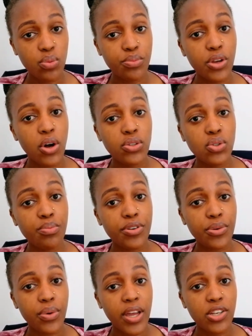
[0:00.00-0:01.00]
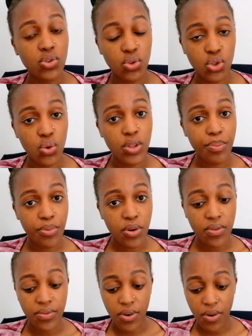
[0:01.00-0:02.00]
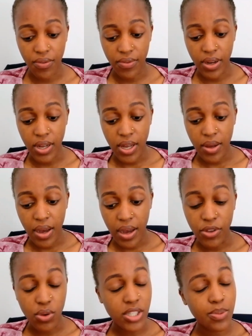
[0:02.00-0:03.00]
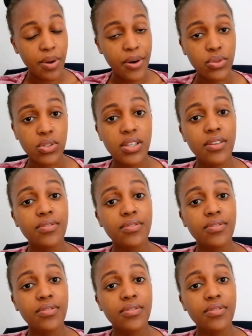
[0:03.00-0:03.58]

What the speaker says: you'll also be required to show the proof of your spouse.